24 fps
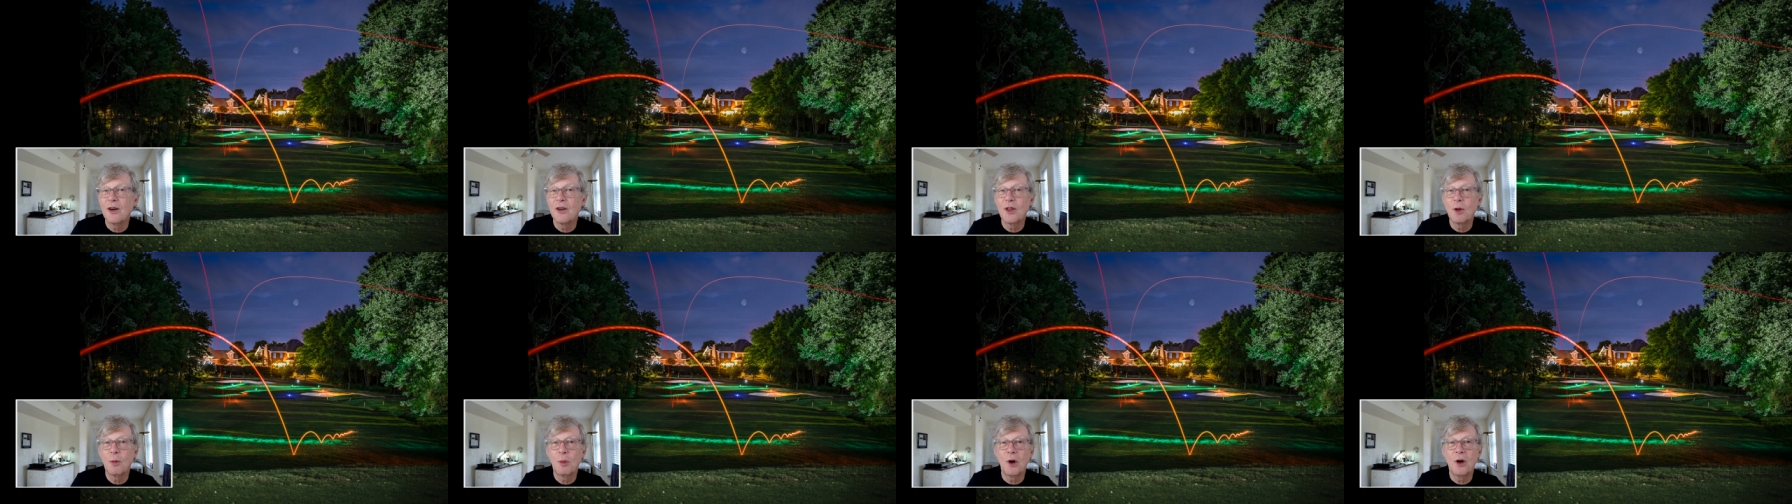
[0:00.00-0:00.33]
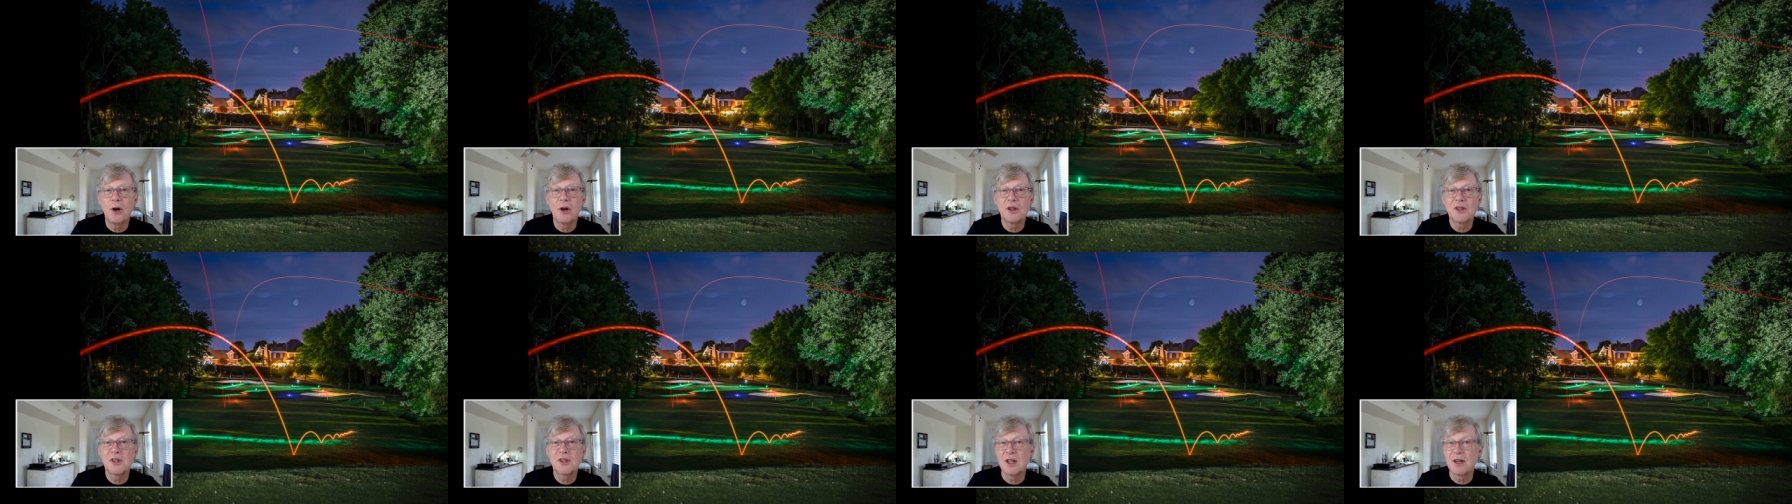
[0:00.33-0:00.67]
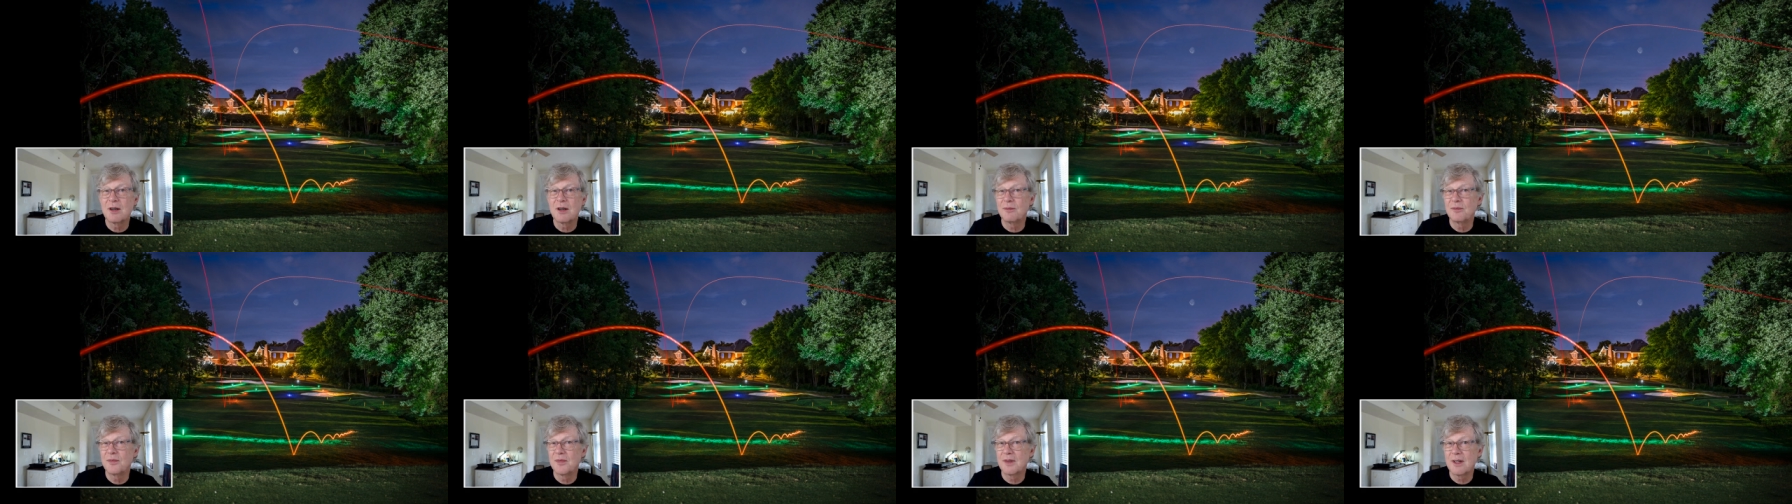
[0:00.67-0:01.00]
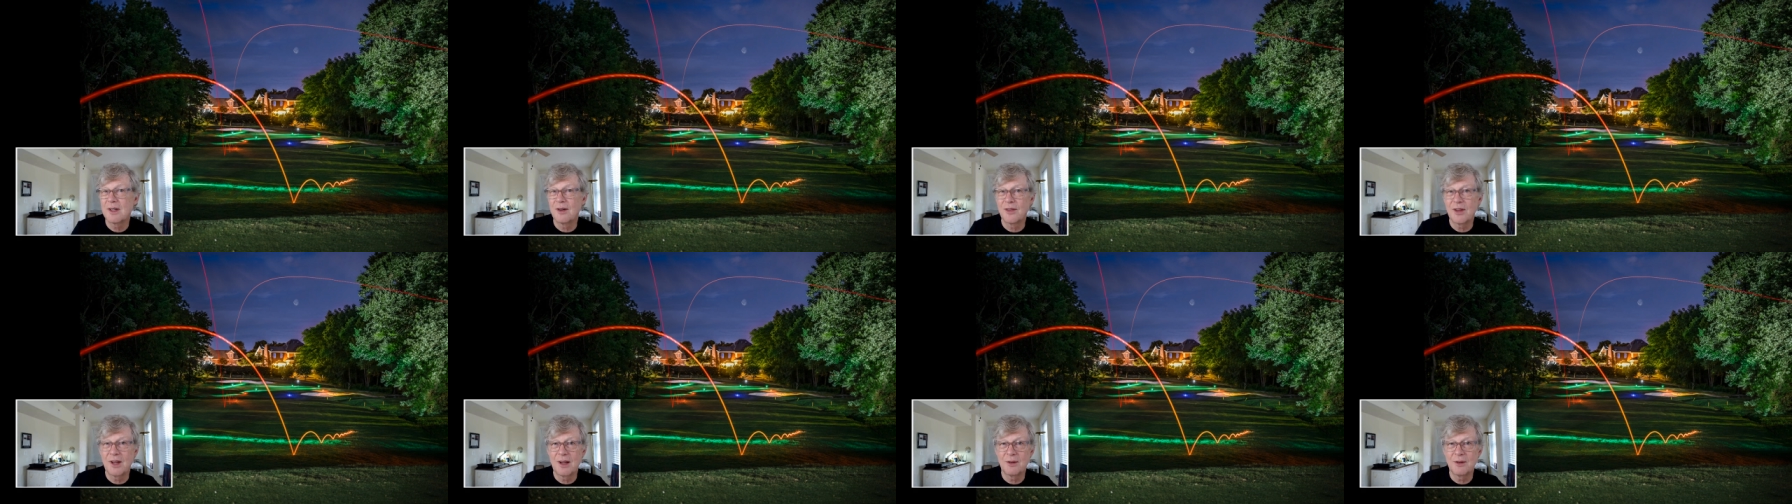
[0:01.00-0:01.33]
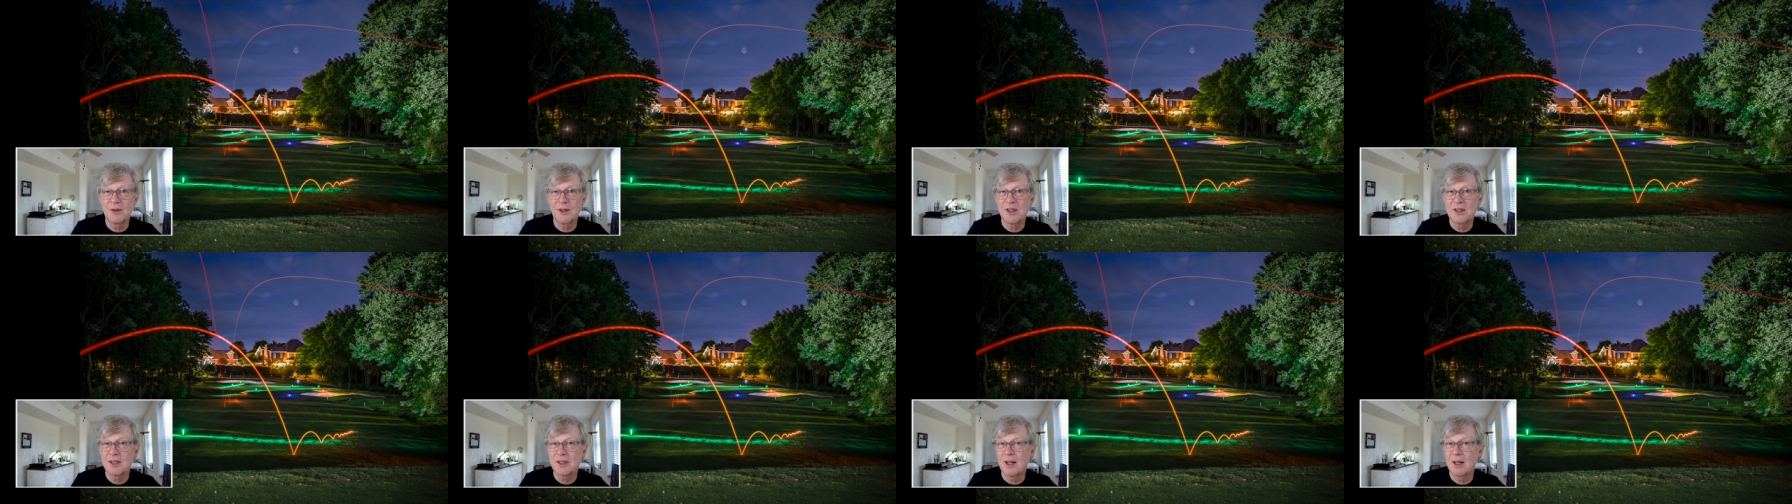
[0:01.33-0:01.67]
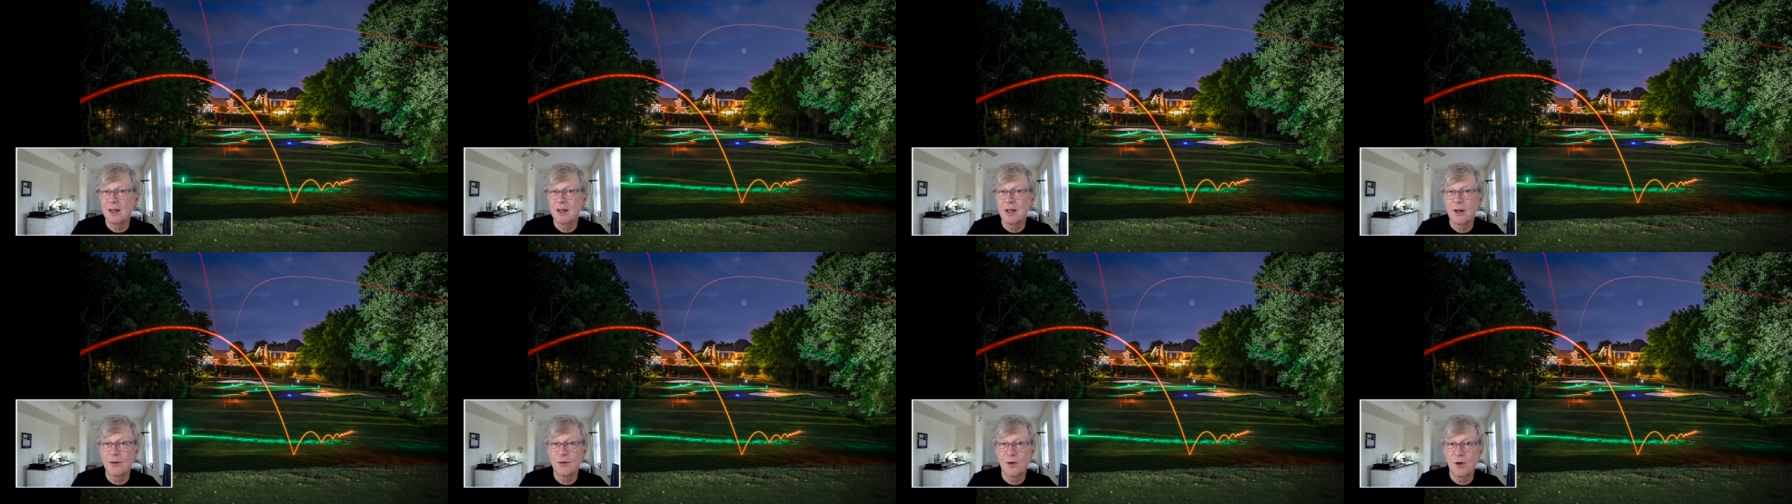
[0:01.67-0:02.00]
know and the balls they don't you know they only stay
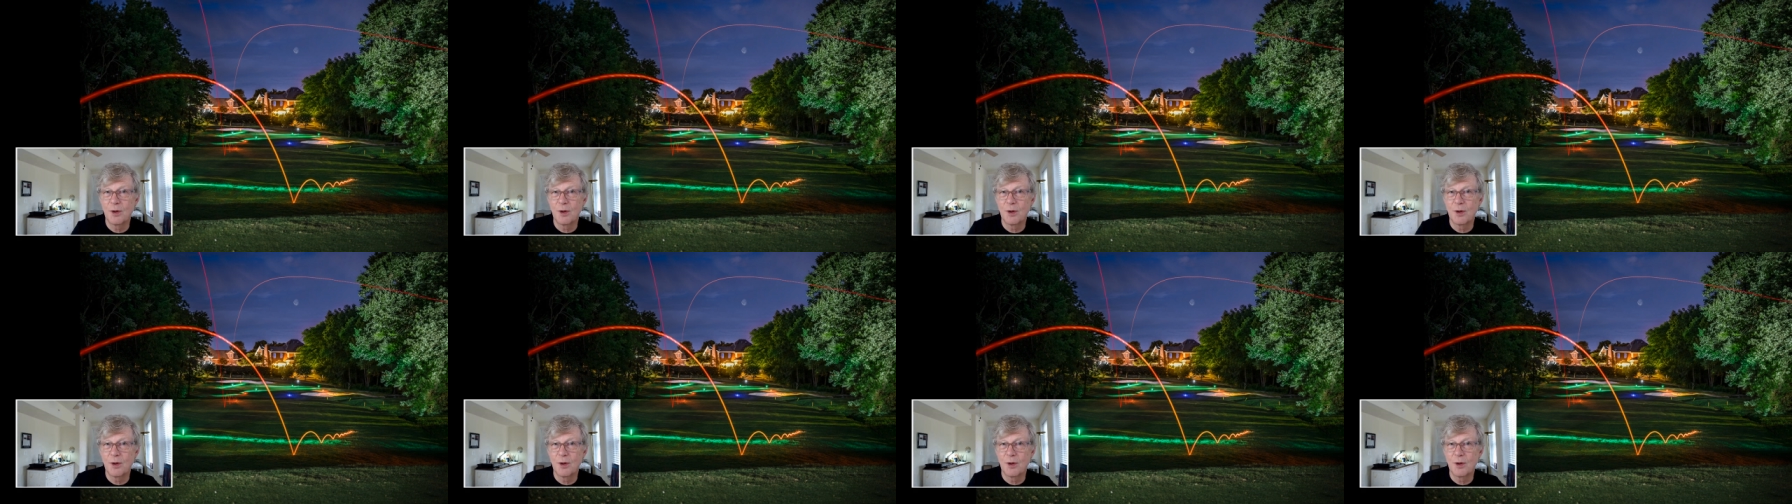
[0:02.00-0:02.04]
lit